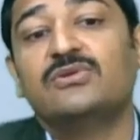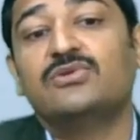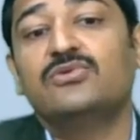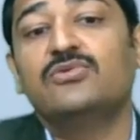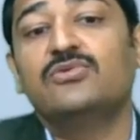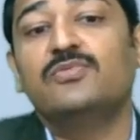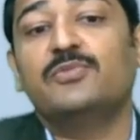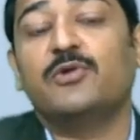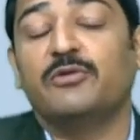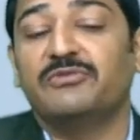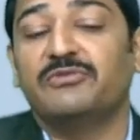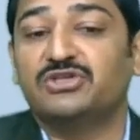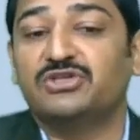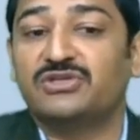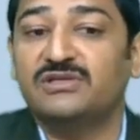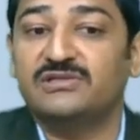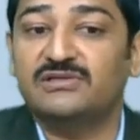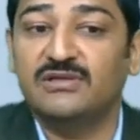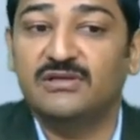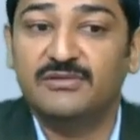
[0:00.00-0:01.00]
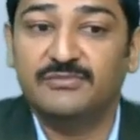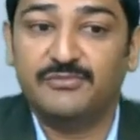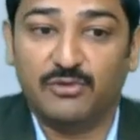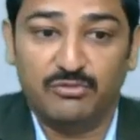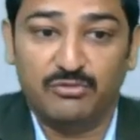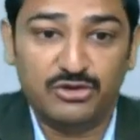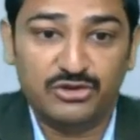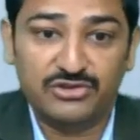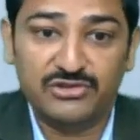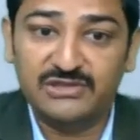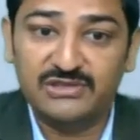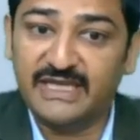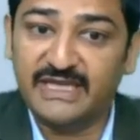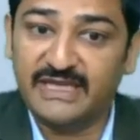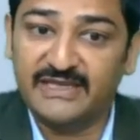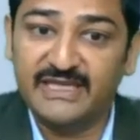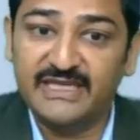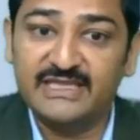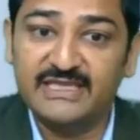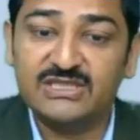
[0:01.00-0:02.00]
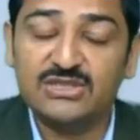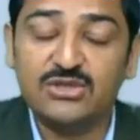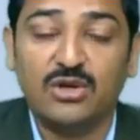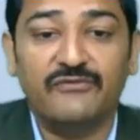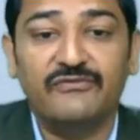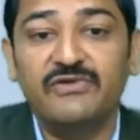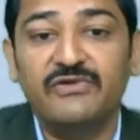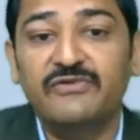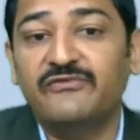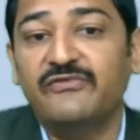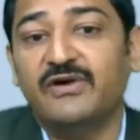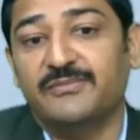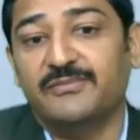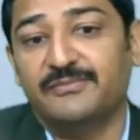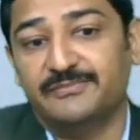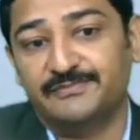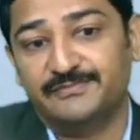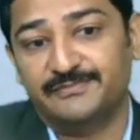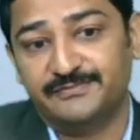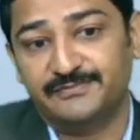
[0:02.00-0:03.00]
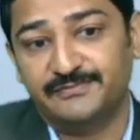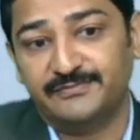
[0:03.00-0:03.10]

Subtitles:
through promotional techniques of the firm.